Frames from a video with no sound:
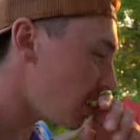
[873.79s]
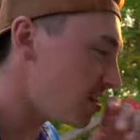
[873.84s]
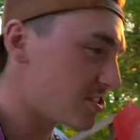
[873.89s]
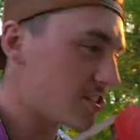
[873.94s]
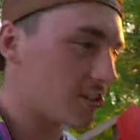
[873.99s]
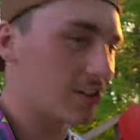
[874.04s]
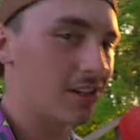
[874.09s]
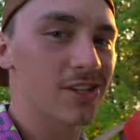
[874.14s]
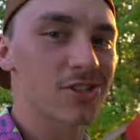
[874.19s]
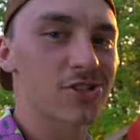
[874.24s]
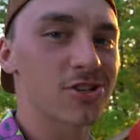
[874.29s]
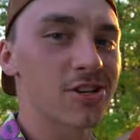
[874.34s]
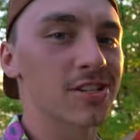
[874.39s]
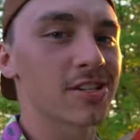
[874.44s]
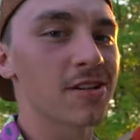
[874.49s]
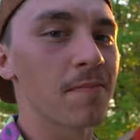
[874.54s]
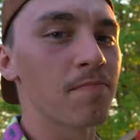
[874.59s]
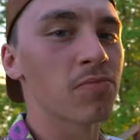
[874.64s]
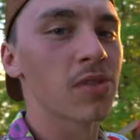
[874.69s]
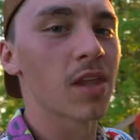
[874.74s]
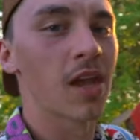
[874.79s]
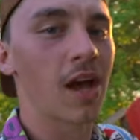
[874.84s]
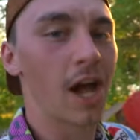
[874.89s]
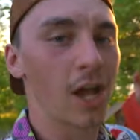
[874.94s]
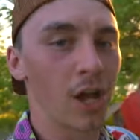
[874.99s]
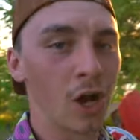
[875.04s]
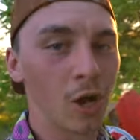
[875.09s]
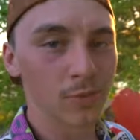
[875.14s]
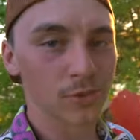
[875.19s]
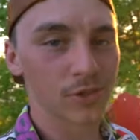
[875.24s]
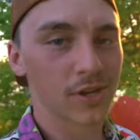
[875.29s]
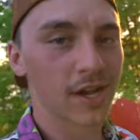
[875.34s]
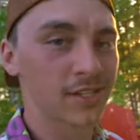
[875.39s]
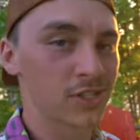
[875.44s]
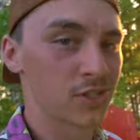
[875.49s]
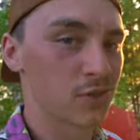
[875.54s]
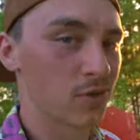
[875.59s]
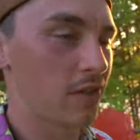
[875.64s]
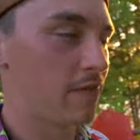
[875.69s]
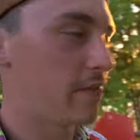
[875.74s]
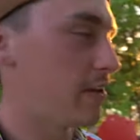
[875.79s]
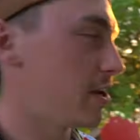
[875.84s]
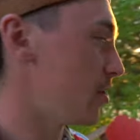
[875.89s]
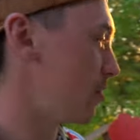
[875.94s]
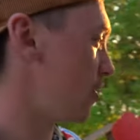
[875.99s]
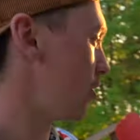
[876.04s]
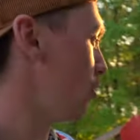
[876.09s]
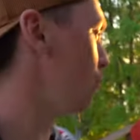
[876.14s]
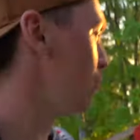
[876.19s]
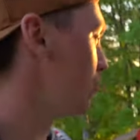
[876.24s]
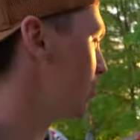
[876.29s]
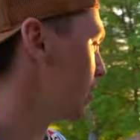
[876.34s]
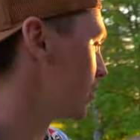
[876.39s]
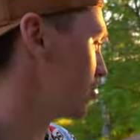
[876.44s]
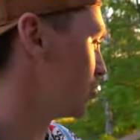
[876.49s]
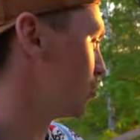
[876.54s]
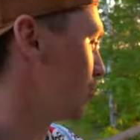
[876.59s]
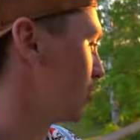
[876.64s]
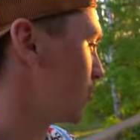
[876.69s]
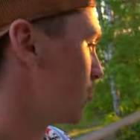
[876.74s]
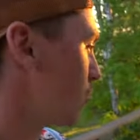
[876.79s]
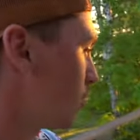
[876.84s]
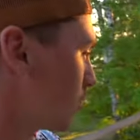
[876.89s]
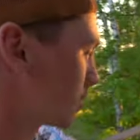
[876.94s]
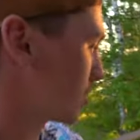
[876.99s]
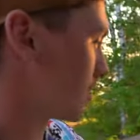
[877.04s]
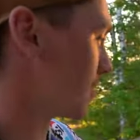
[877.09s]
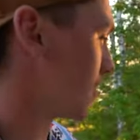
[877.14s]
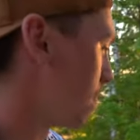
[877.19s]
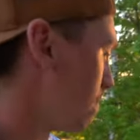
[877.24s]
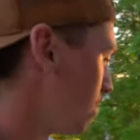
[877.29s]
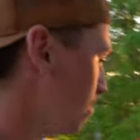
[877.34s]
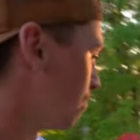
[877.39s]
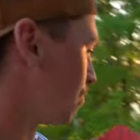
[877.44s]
Delicious. I hope you guys enjoyed the video. I hope you guys enjoyed Colton